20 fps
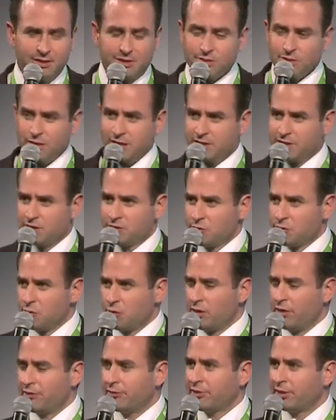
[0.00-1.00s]
So as a
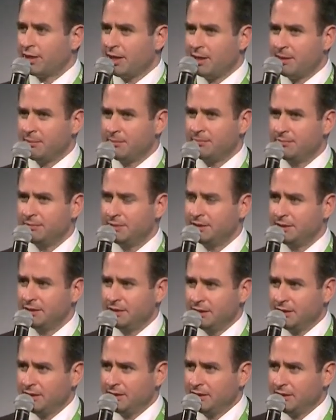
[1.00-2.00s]
rule of thumb,
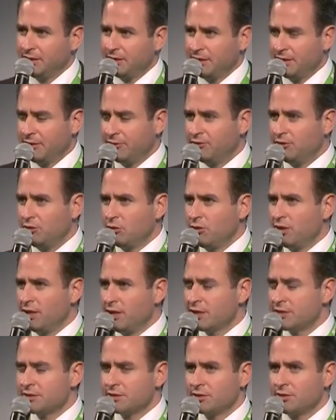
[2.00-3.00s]
a few
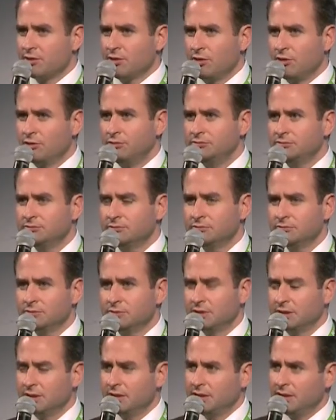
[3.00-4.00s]
years ago,
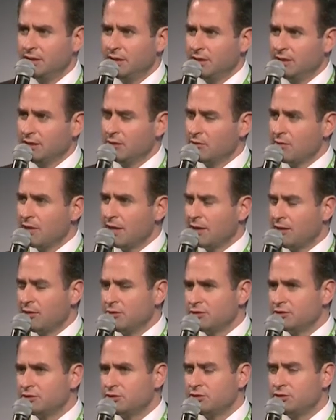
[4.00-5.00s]

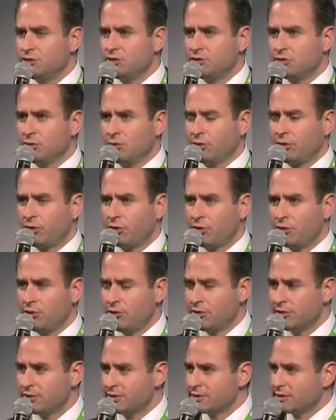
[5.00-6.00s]
around
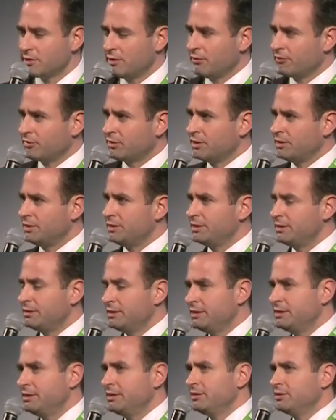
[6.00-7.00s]
two-thirds of
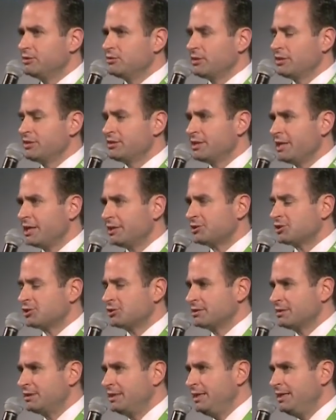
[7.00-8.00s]
the
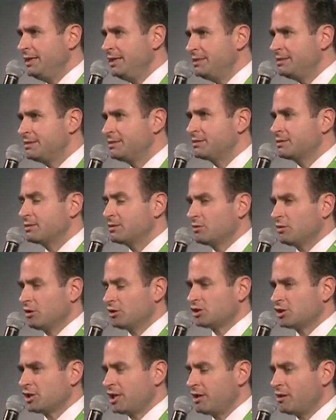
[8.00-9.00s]
transaction leads
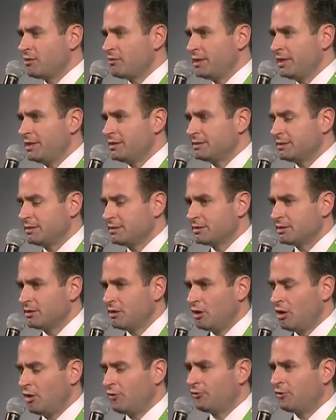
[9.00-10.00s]
got generated
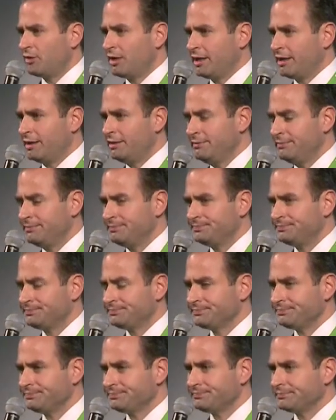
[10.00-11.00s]
offline,
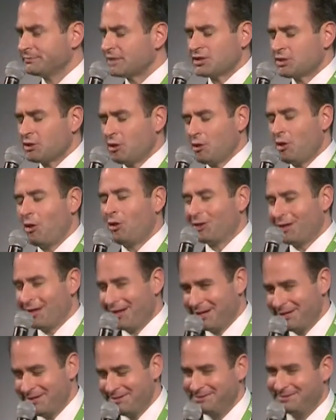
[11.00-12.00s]
uh, sorry,
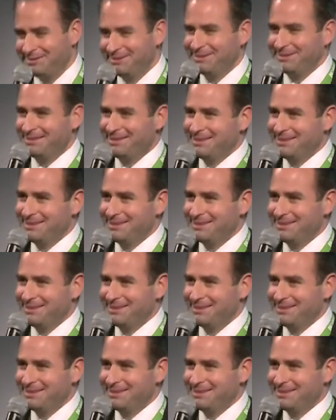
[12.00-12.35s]
online,